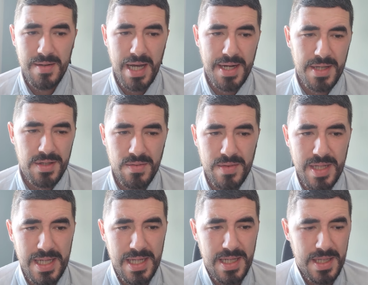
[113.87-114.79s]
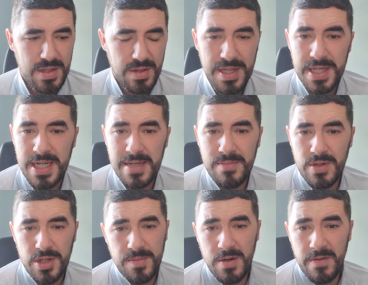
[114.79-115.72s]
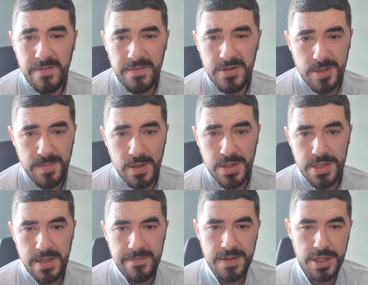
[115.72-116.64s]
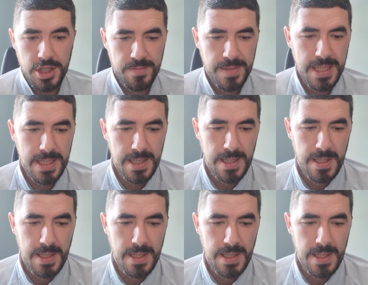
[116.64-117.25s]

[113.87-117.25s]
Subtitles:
and I don't think it's going to need much more of a response after I speak.